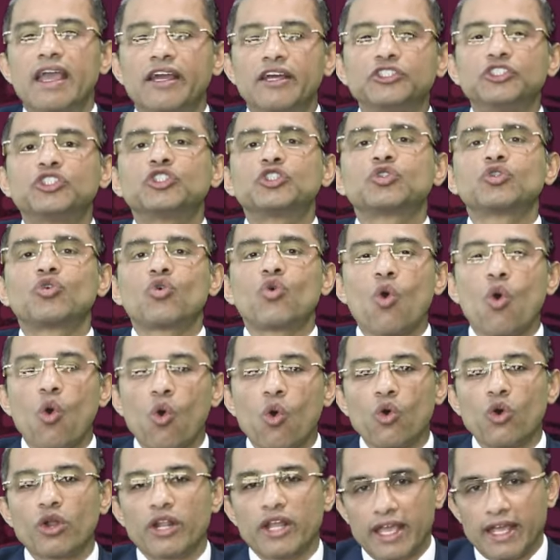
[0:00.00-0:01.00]
its
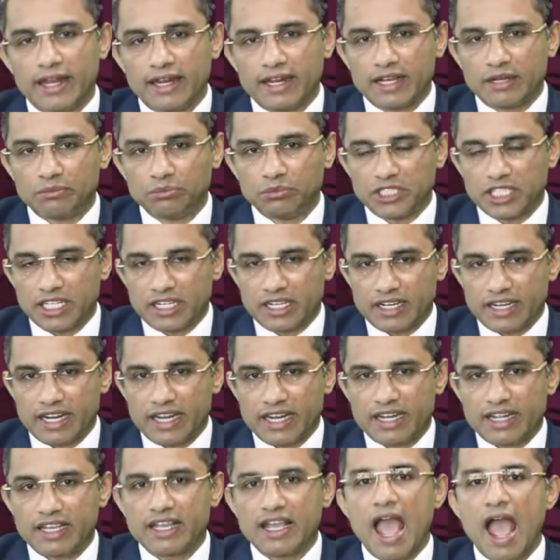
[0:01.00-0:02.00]
core income
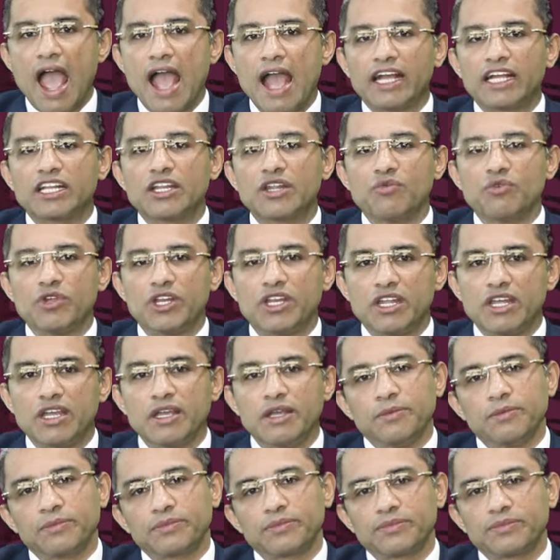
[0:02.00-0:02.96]
generating activity,